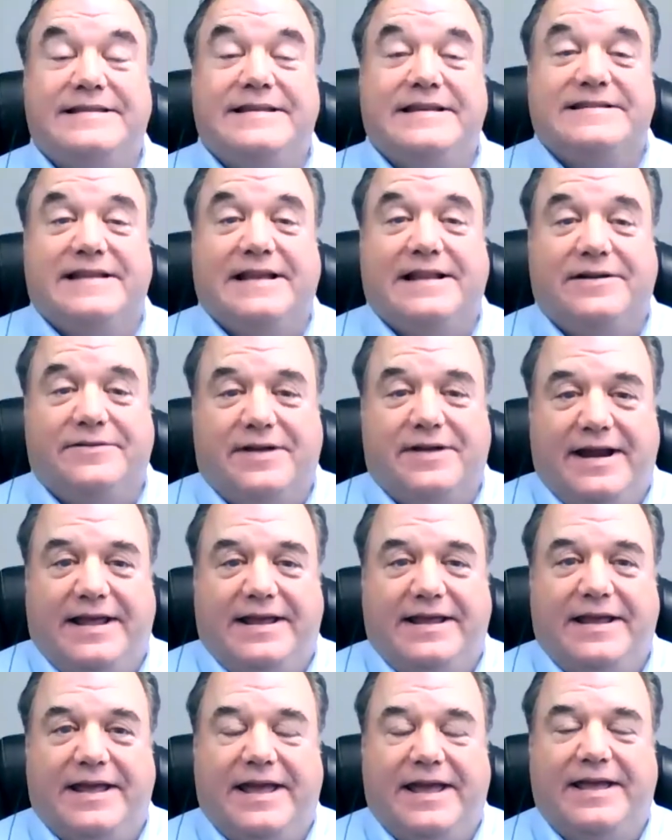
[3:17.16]

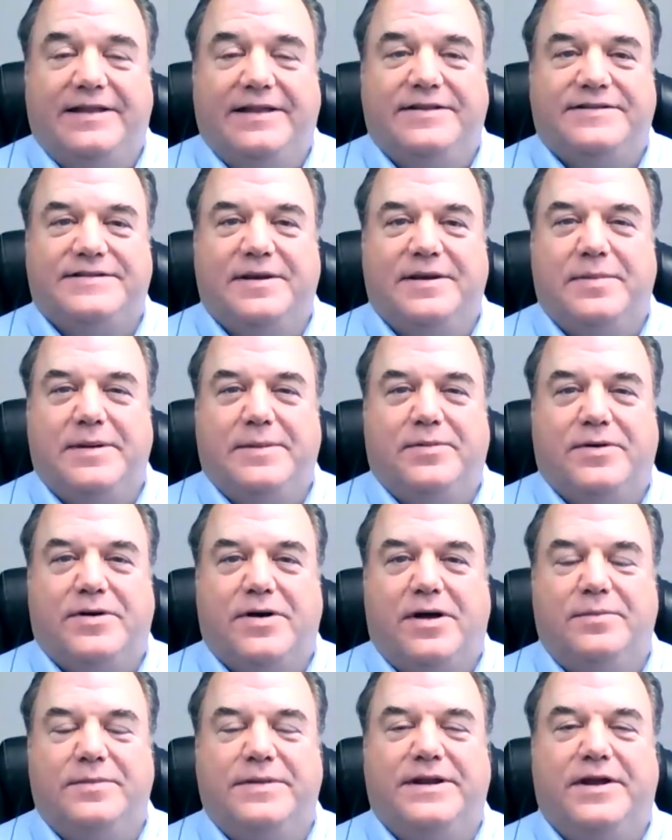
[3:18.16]
exhilarating. And some people
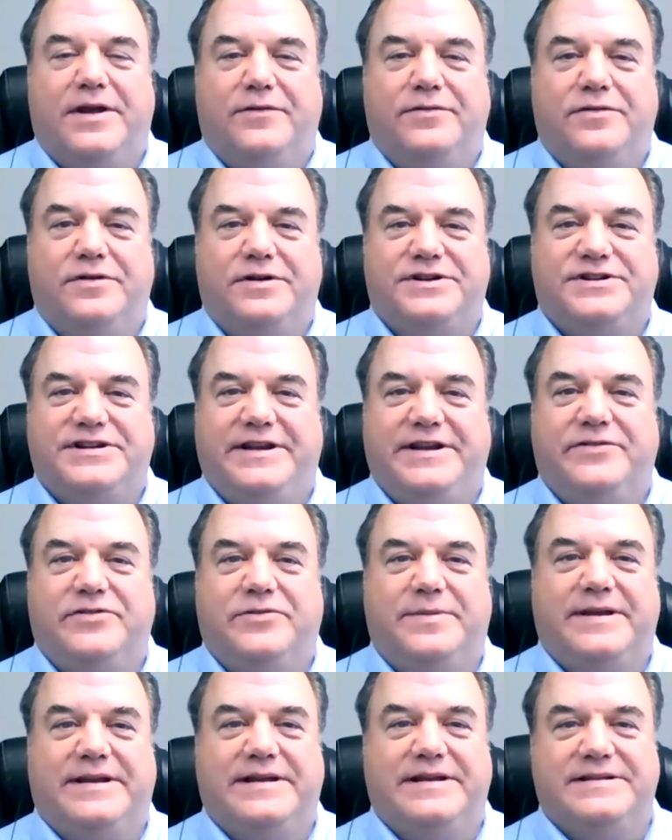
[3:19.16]
called me an
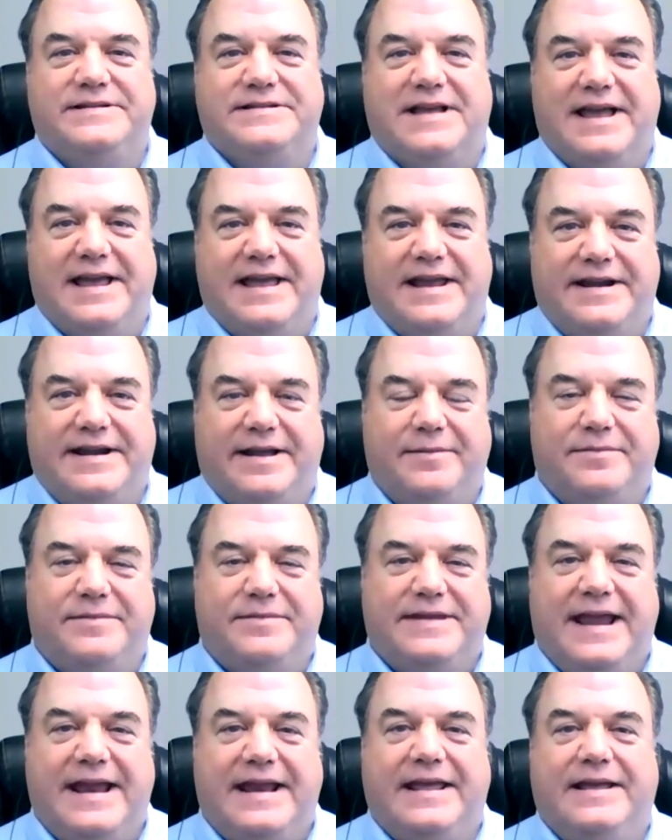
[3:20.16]
overachiever because I ended up
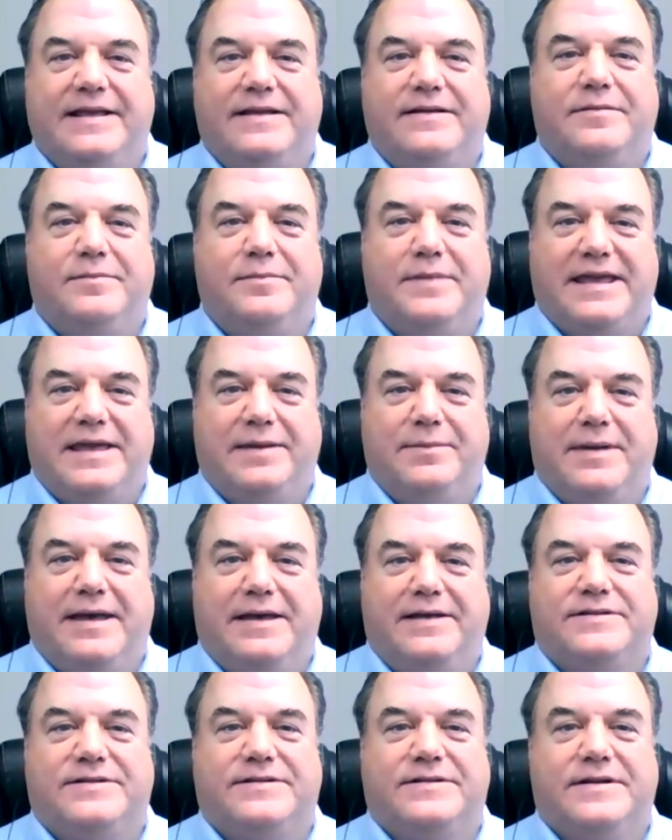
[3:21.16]
dating Mickey
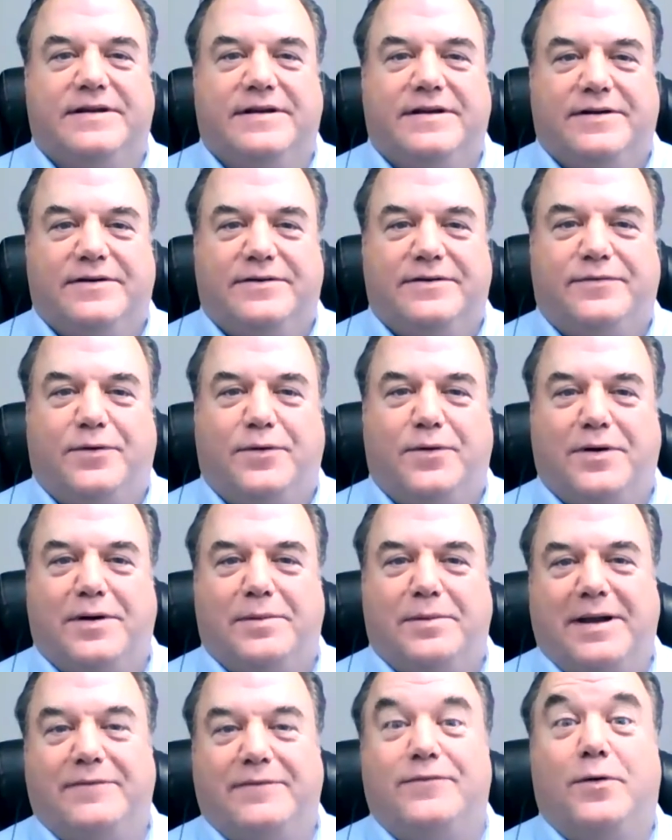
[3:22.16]
Mouse for
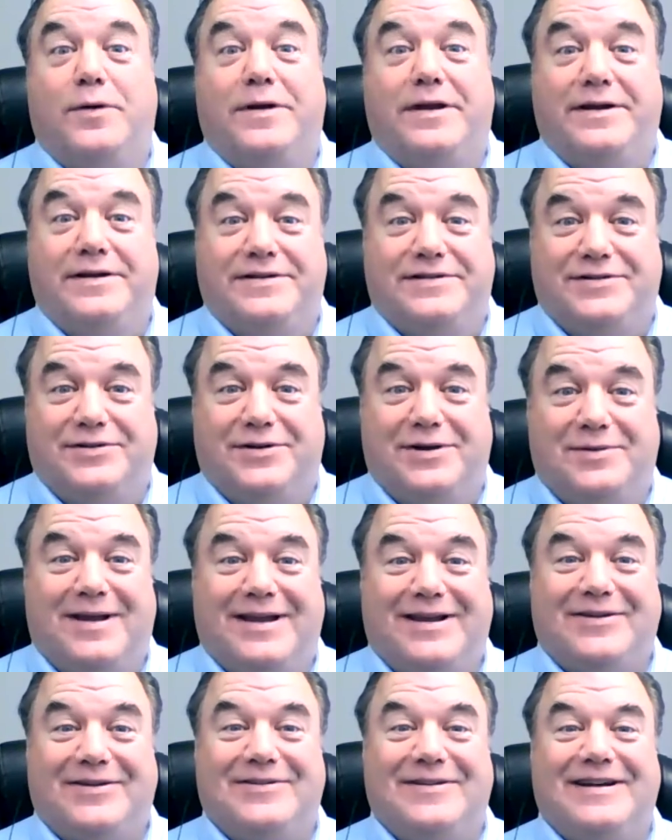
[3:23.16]
about 4 years during my
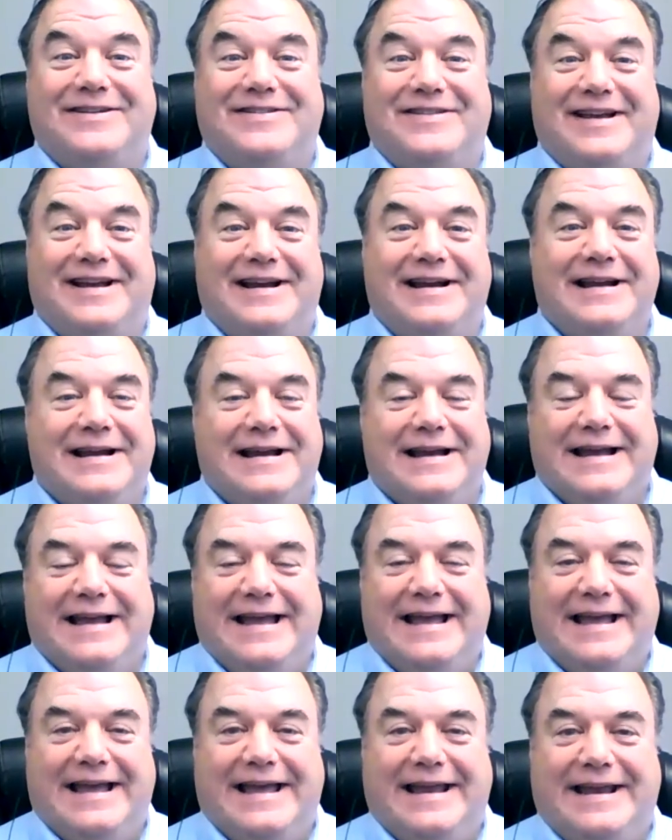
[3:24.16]
career there.
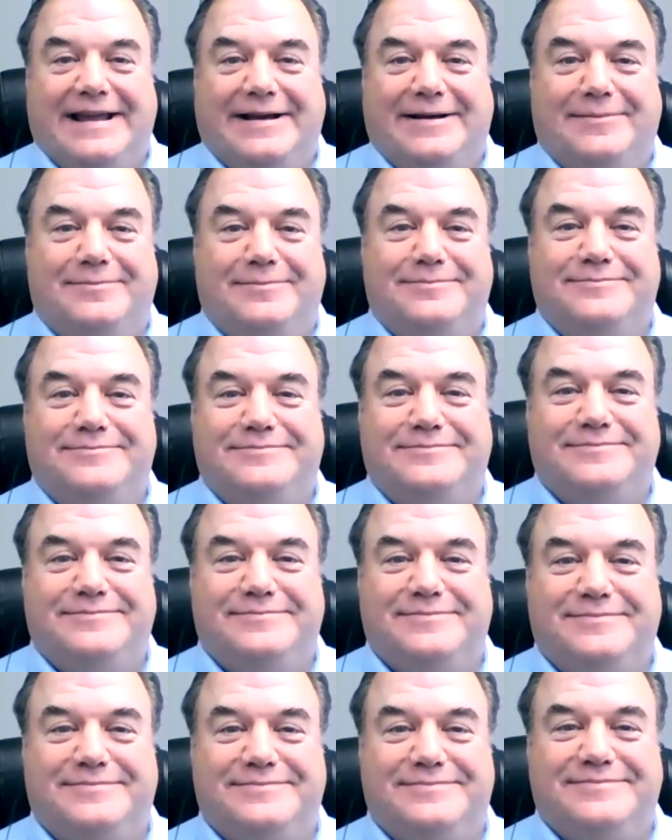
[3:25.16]
And
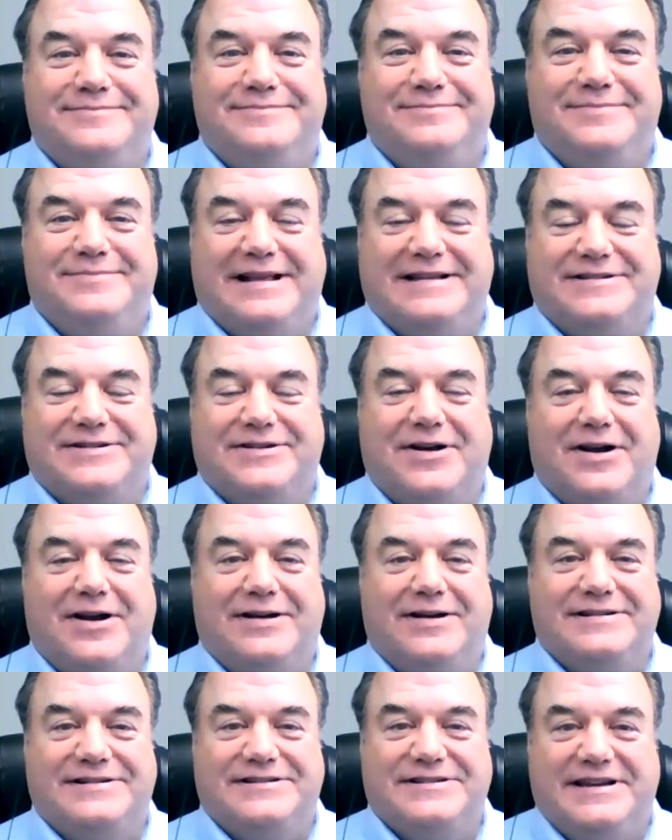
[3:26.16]
bless her
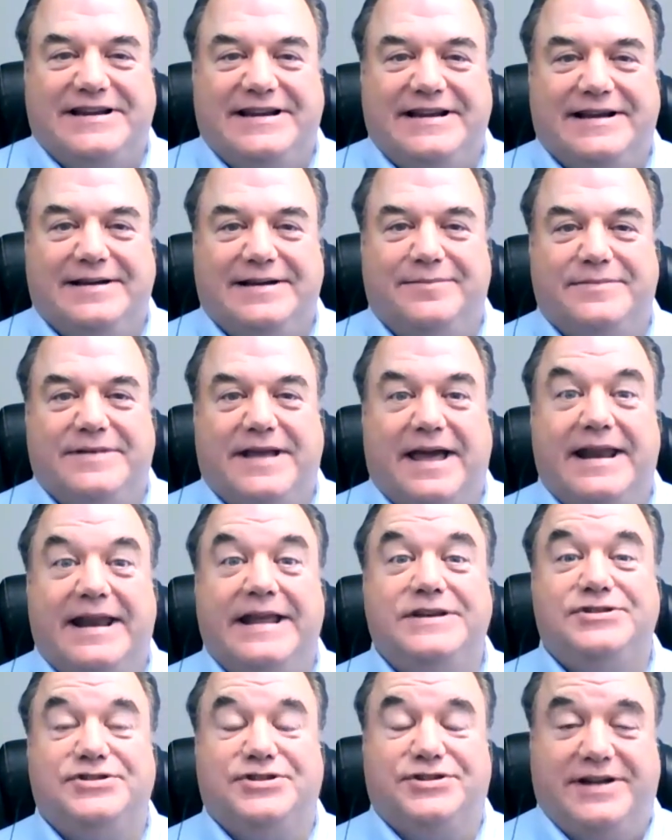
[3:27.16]
heart, she got
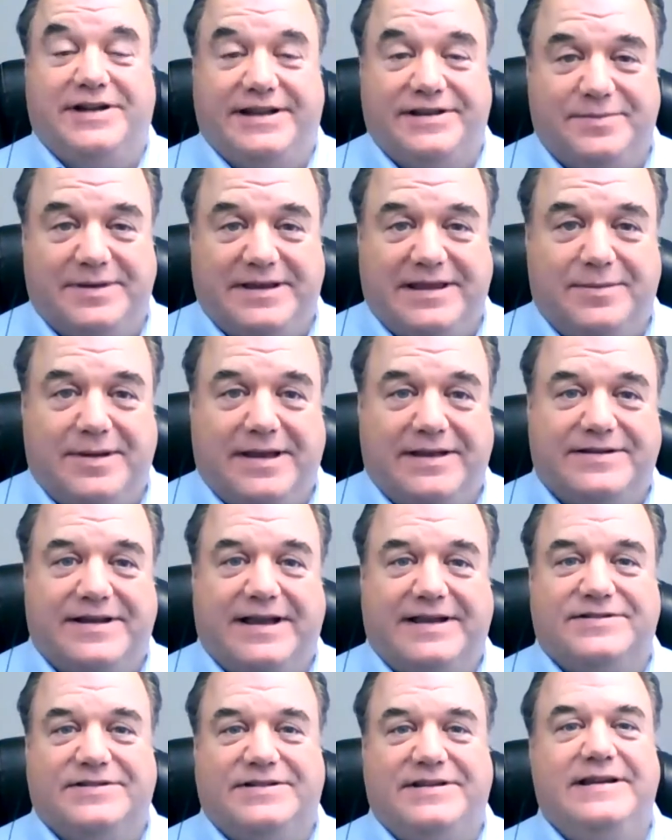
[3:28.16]
injured as Mickey Mouse,
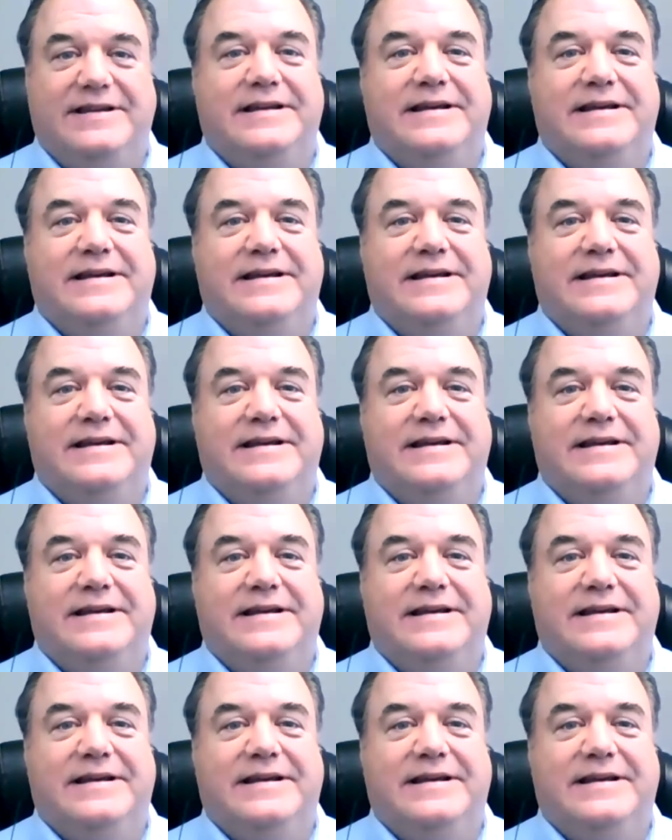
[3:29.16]
actually.